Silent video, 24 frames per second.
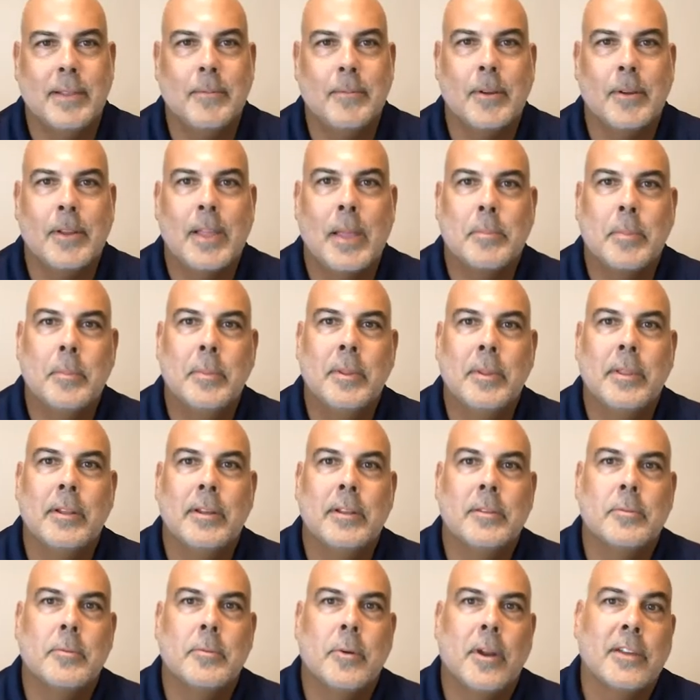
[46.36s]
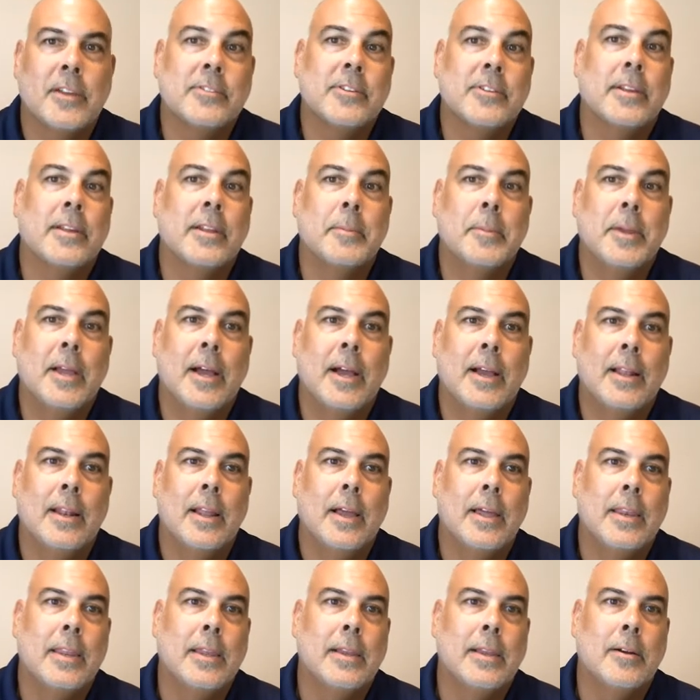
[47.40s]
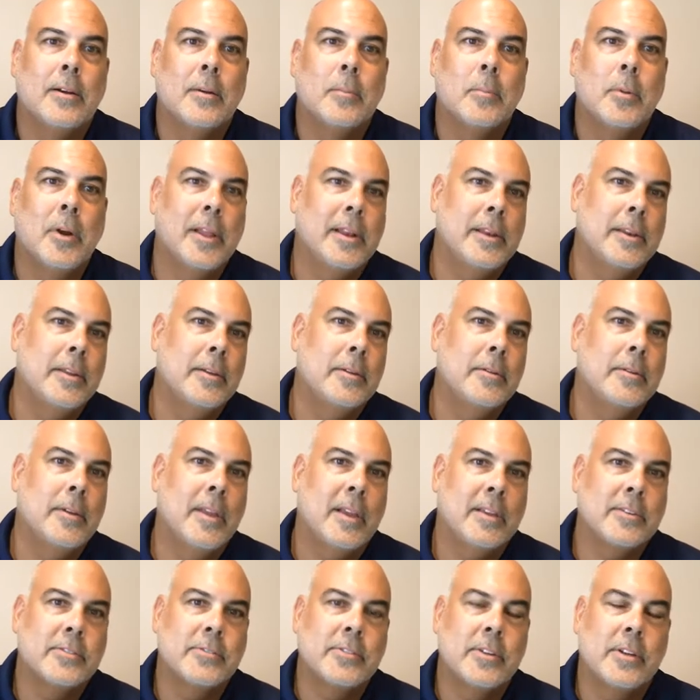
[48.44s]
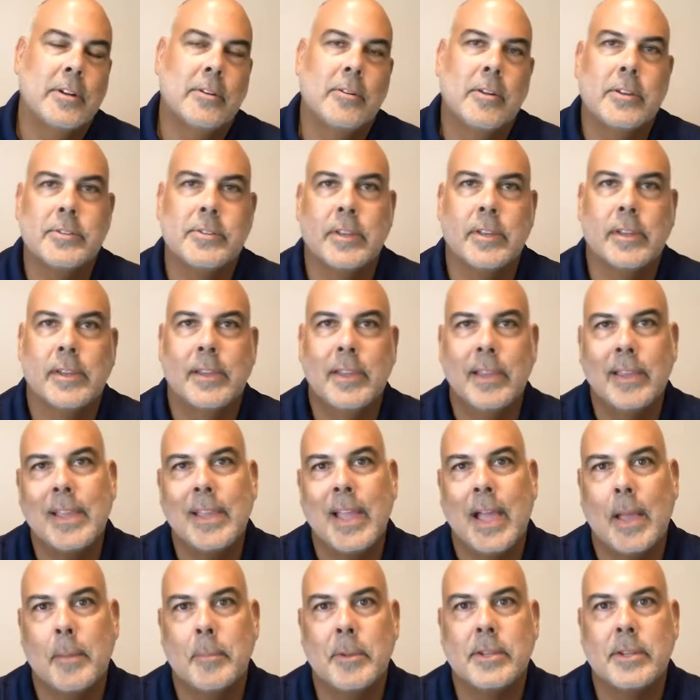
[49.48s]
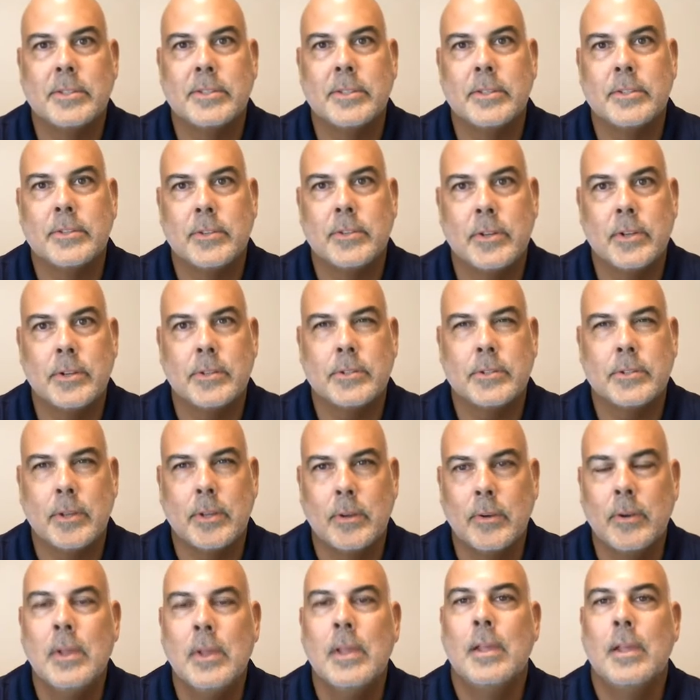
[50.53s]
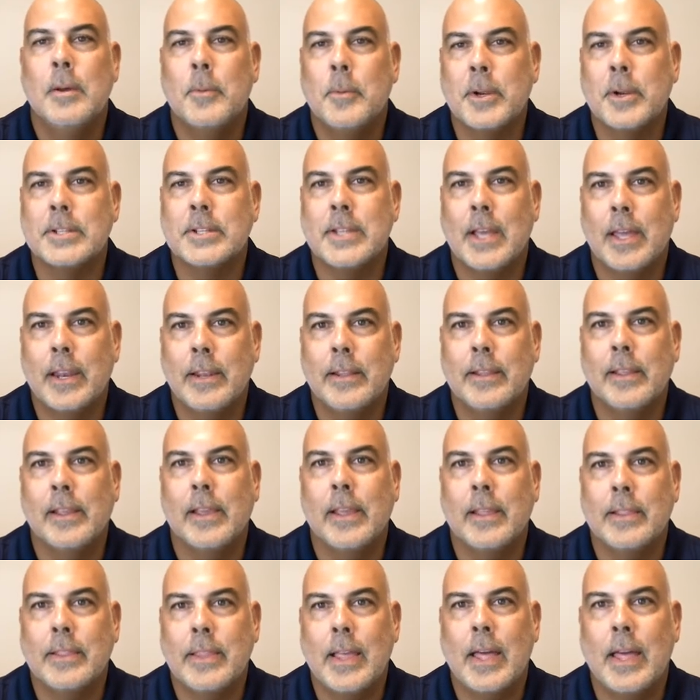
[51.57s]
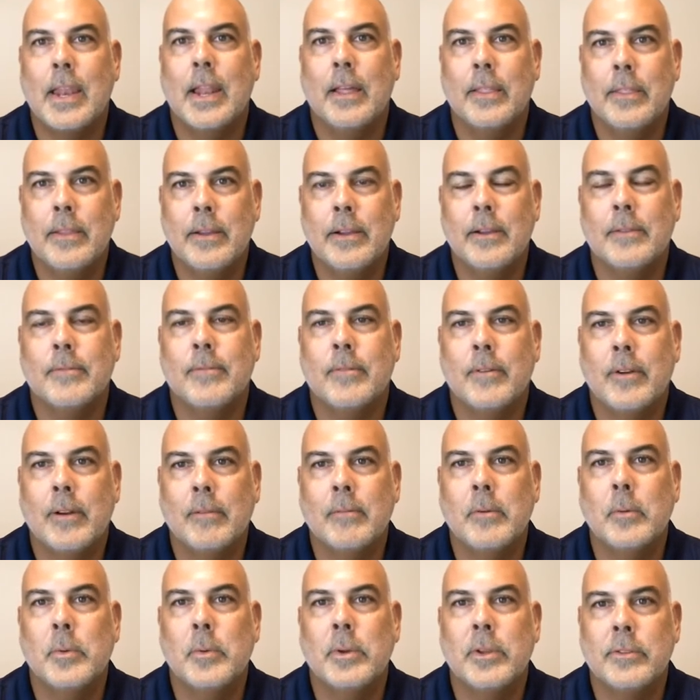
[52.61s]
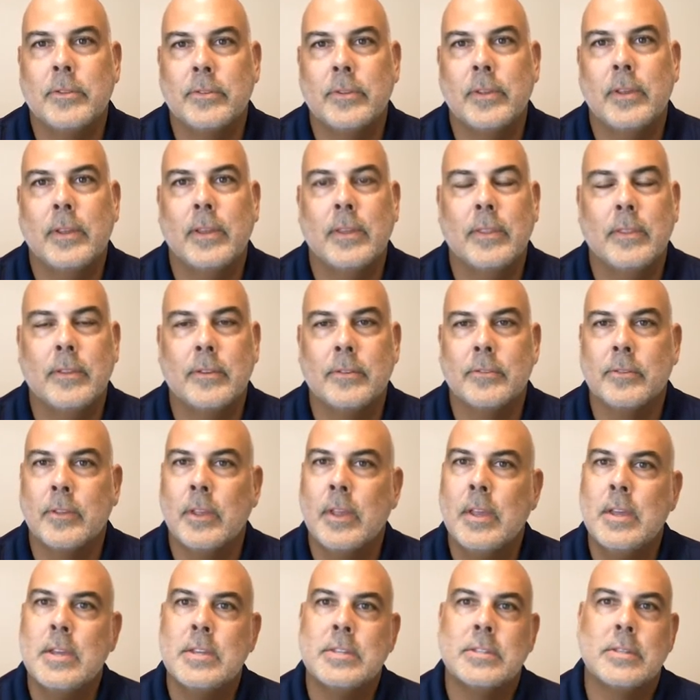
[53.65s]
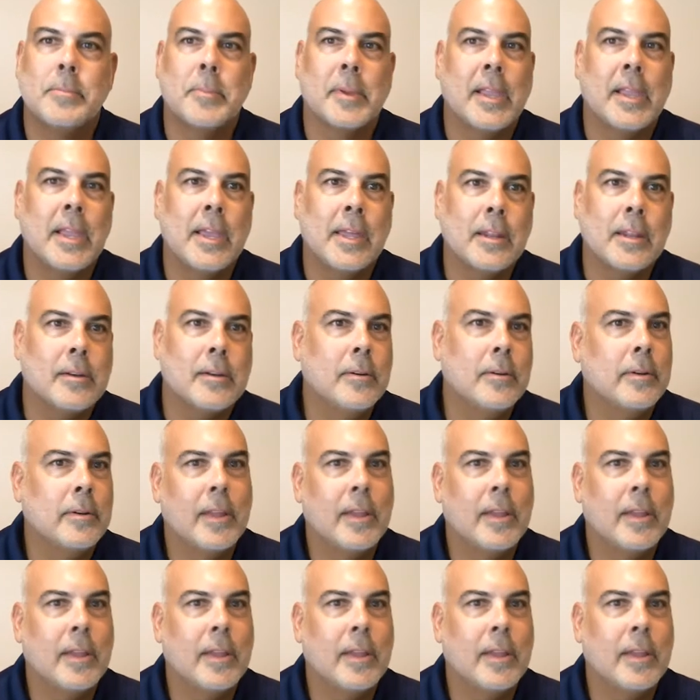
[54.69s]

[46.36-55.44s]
level capabilities, we're actually going to be highlighting our brand new next generation key cabinets this year. So we're excited to get that out there for everyone to see. There's some mechanical